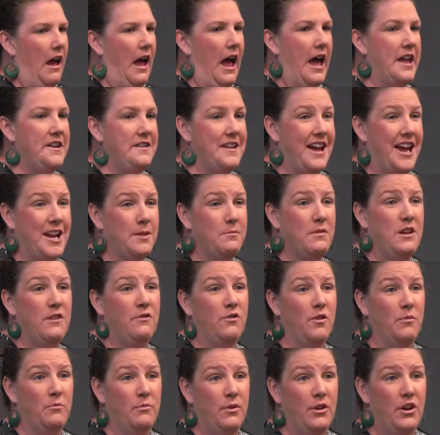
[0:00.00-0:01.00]
Anatomy
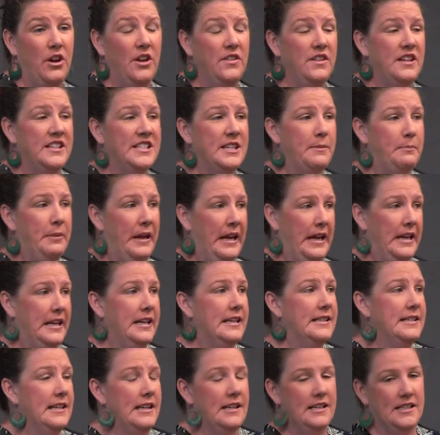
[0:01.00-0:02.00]
from birth, it's a
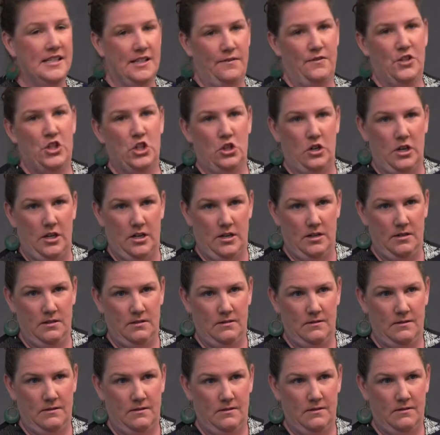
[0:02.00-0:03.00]
penis and it's a vagina.
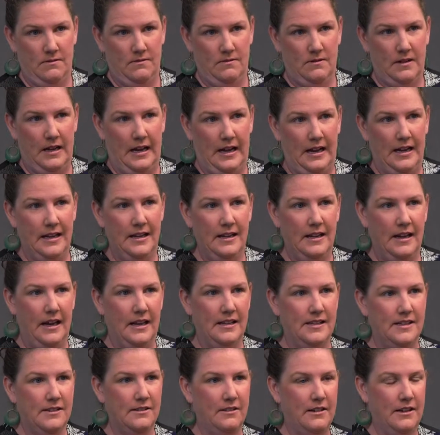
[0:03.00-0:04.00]
Okay,
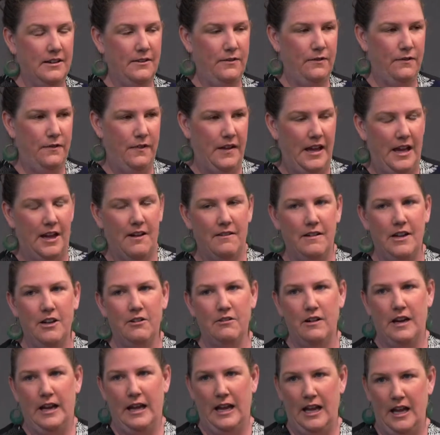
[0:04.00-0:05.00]
it's not a fairy
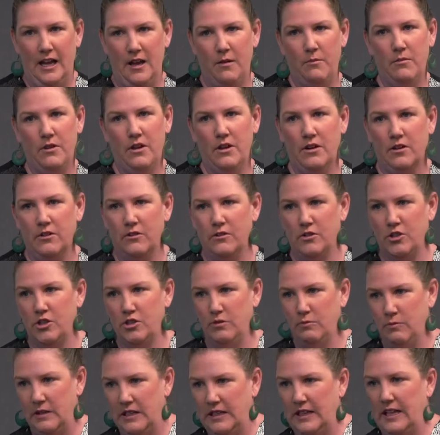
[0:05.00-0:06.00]
or a hamburger or
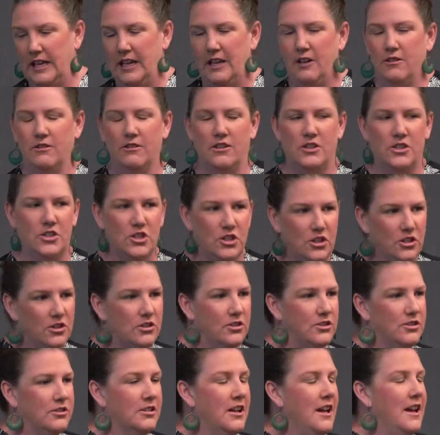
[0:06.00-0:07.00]
a willy or a
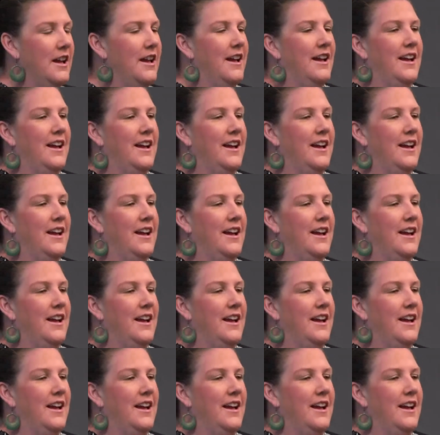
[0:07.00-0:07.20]
doodle.